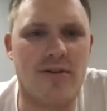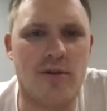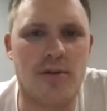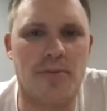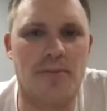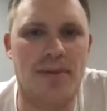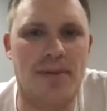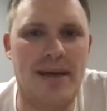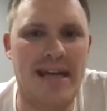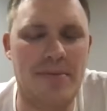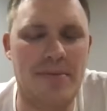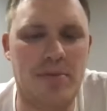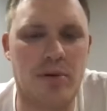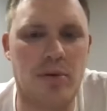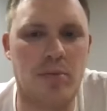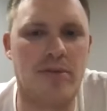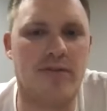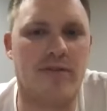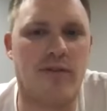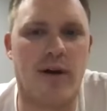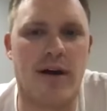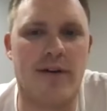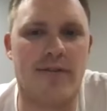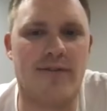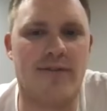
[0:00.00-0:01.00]
with people
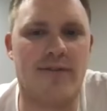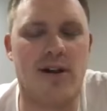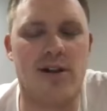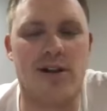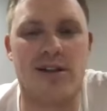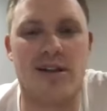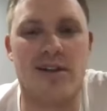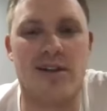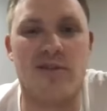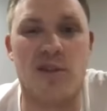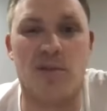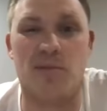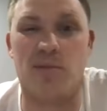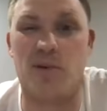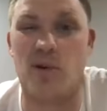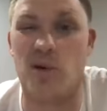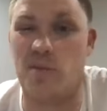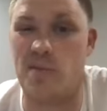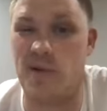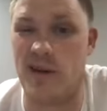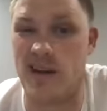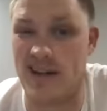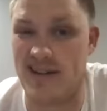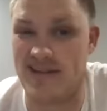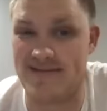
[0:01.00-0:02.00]
before I fall in love with the
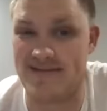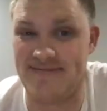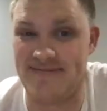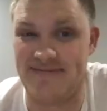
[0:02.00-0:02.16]
pulpit.